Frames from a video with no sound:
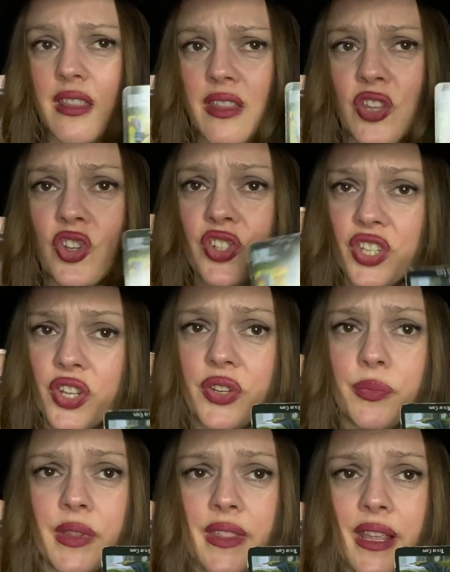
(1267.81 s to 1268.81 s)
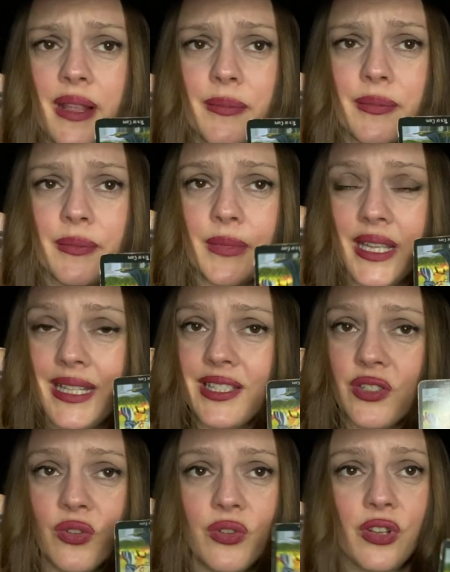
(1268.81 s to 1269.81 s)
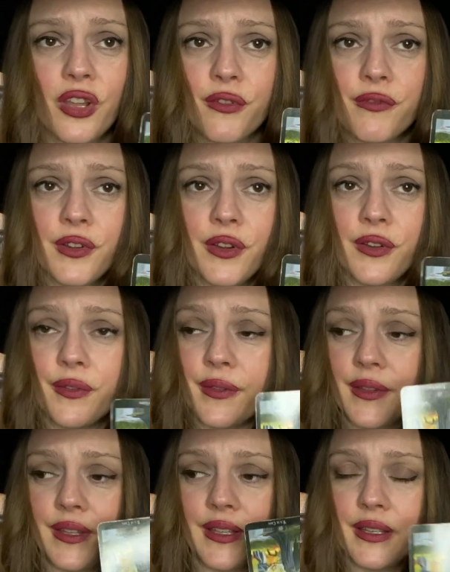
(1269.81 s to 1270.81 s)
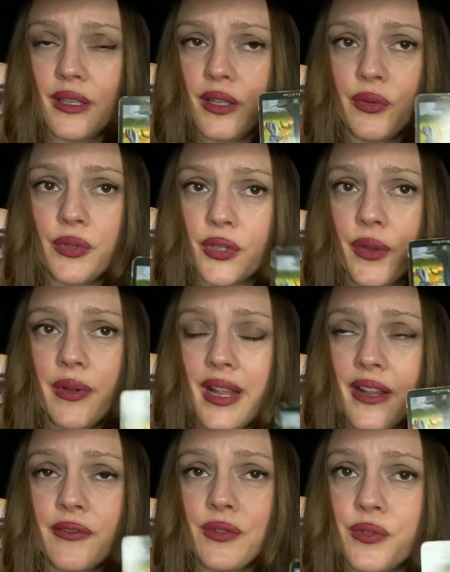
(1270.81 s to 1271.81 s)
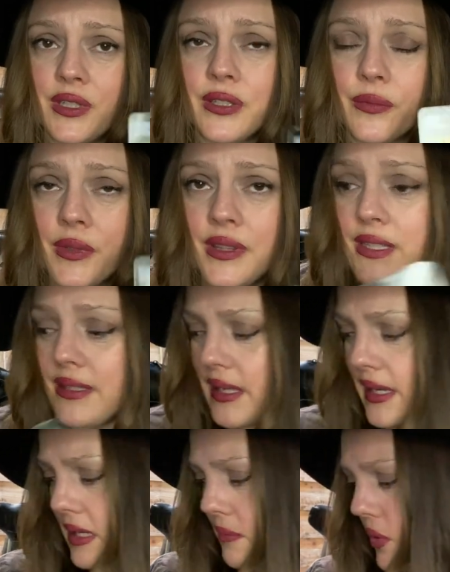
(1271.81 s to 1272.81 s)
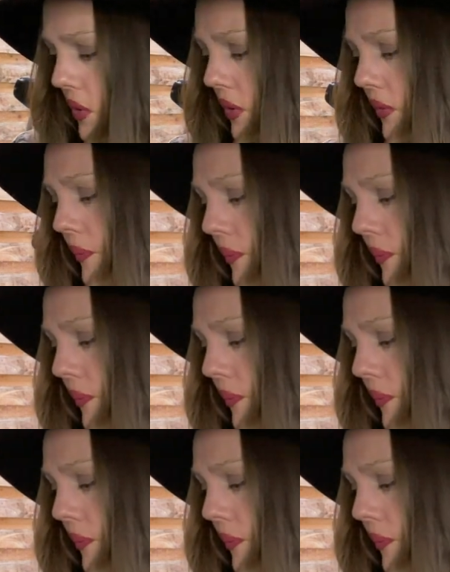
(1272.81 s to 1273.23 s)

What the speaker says: You're done with them. It's all over. You don't have to deal with this anymore.